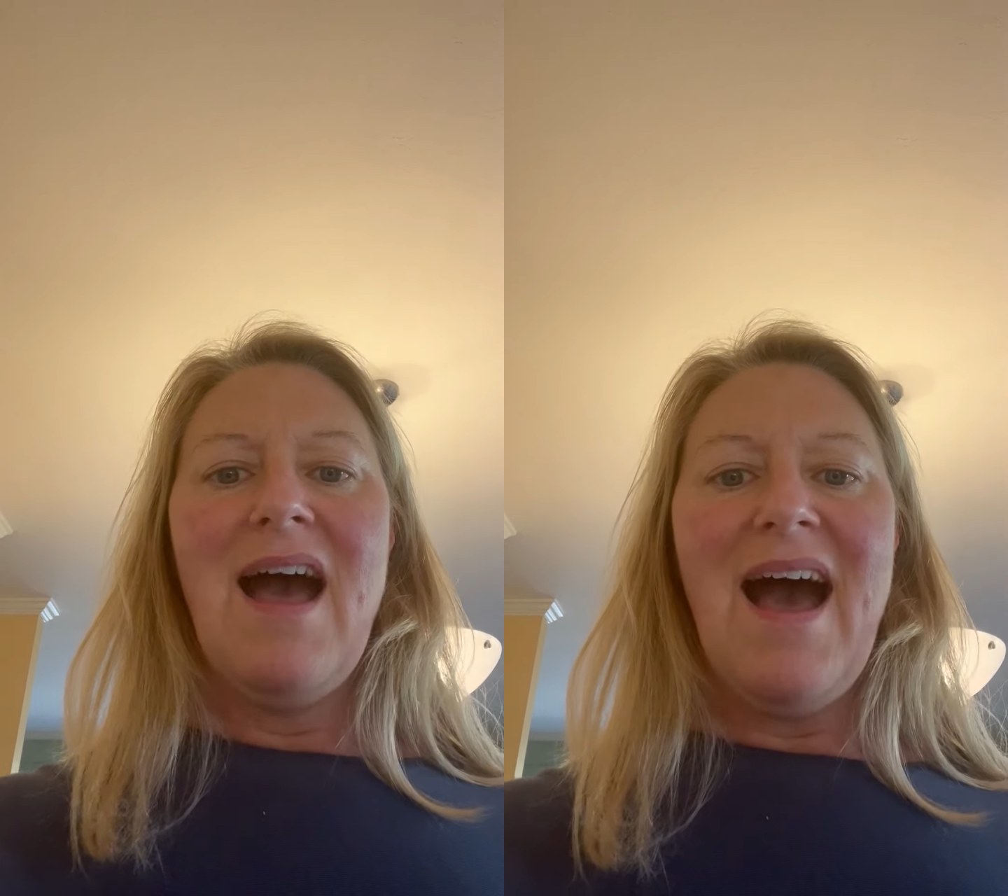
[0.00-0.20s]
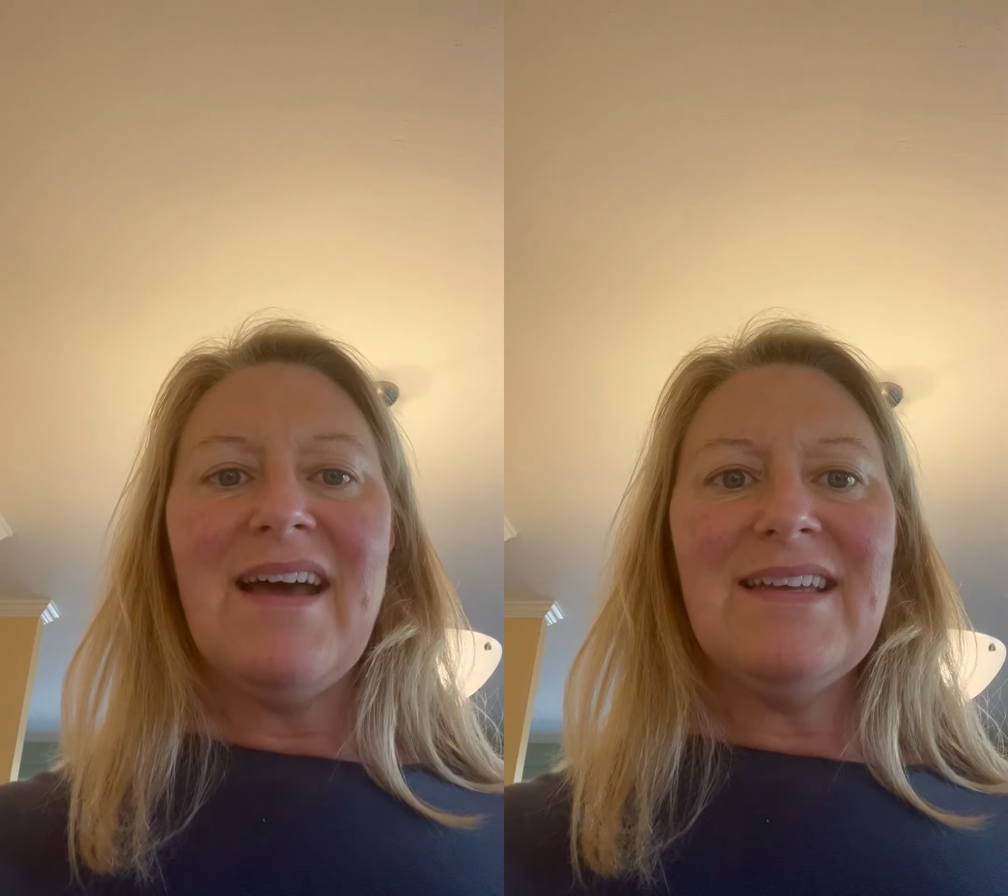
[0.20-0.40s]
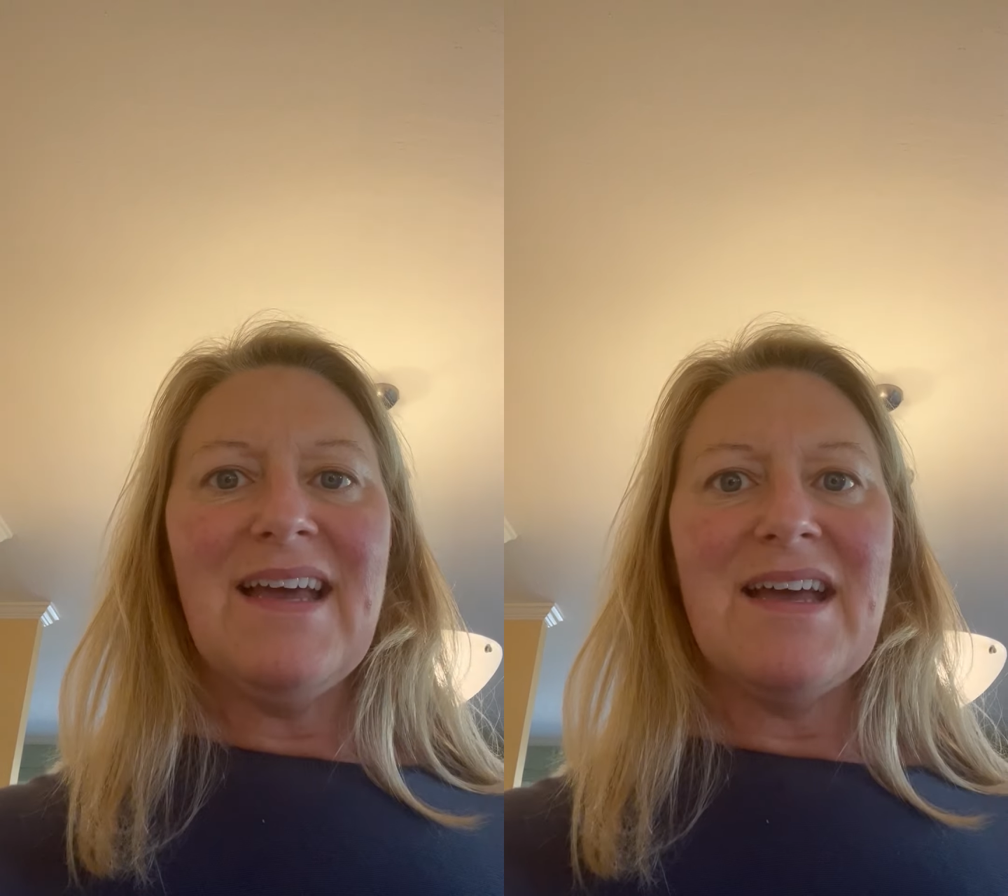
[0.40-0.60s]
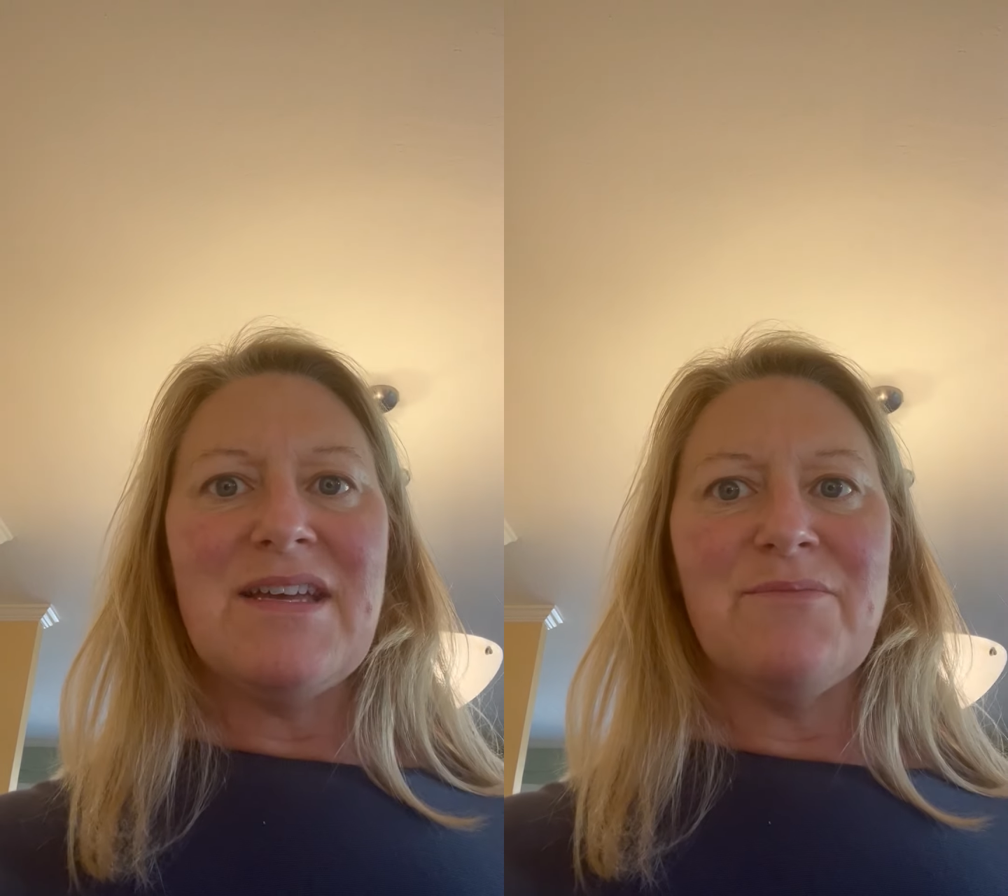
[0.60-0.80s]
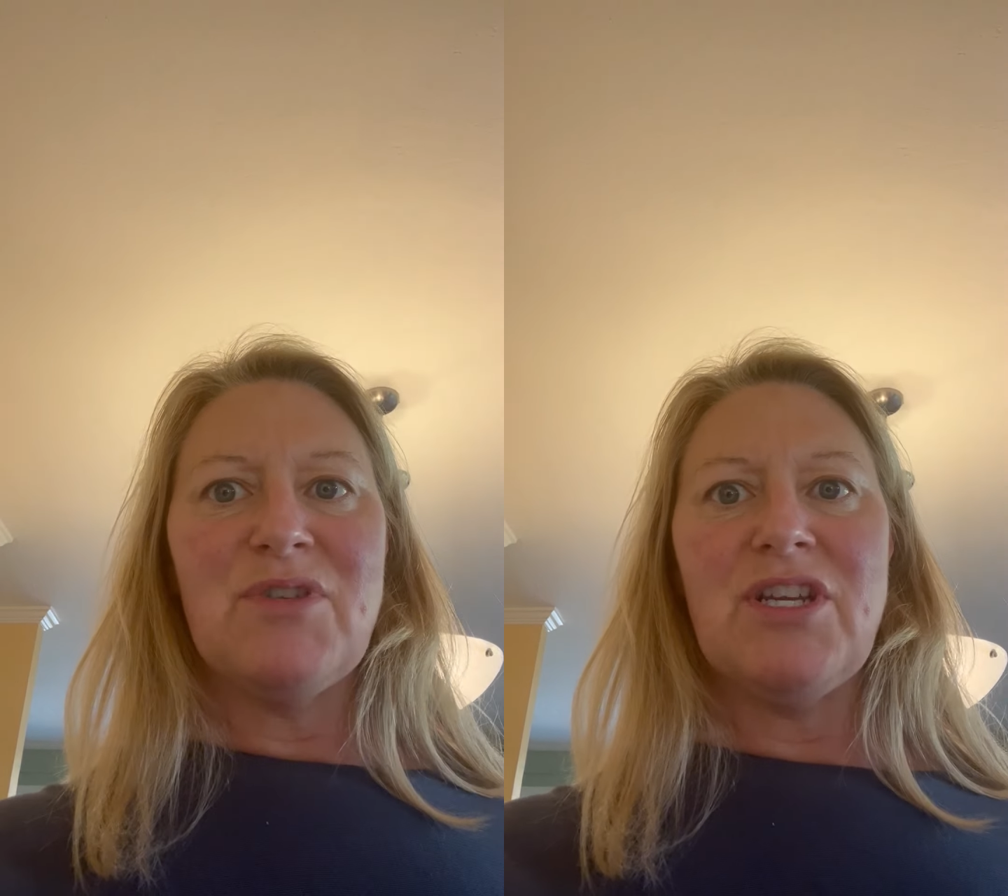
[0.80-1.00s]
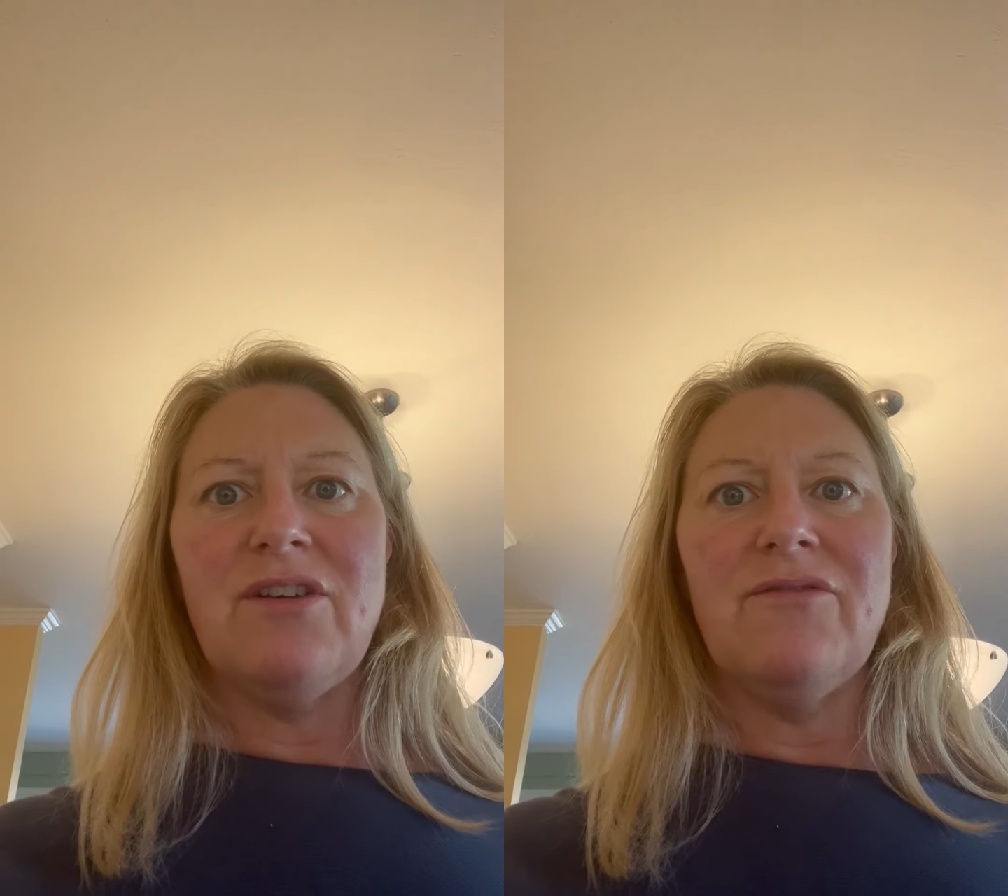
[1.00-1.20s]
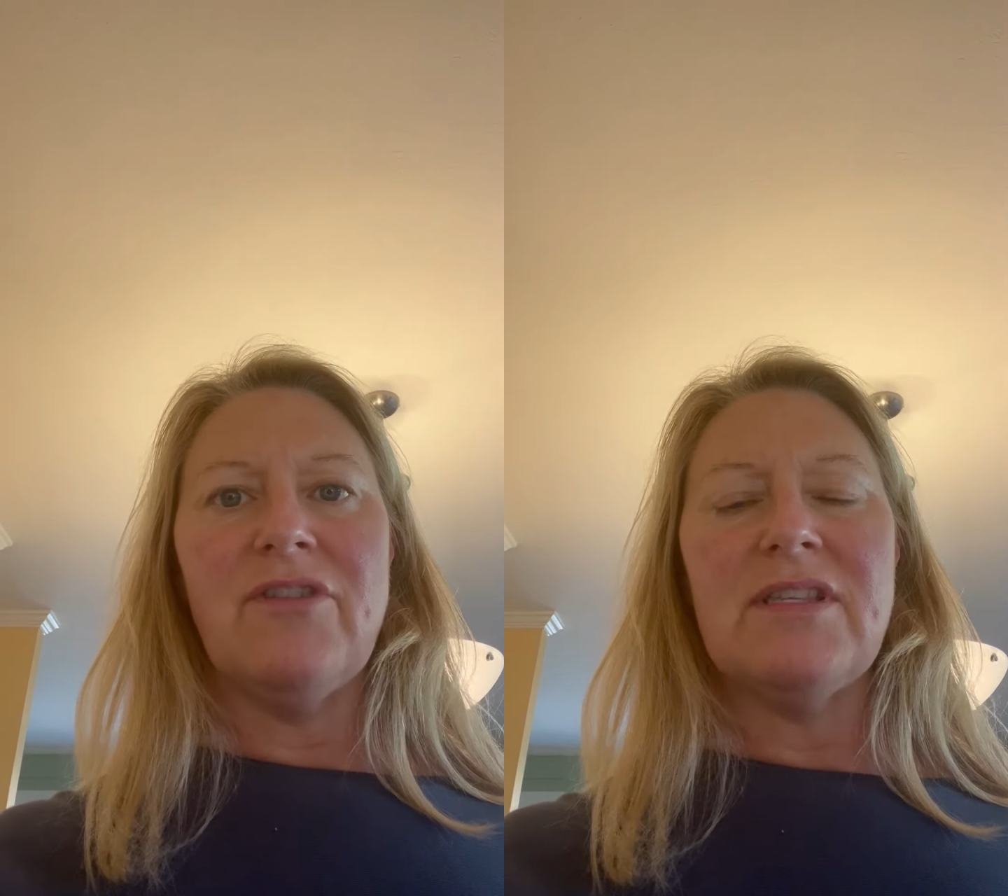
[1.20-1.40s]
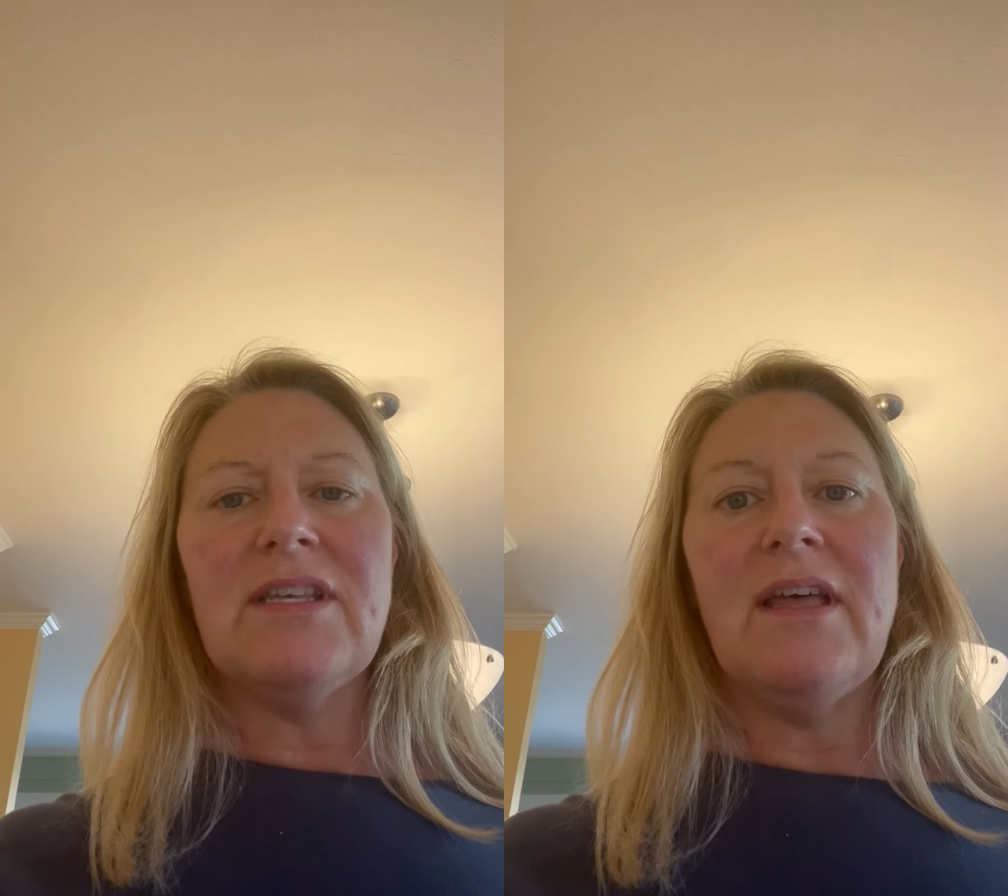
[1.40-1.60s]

Hi, I'm Cheryl Frenzel.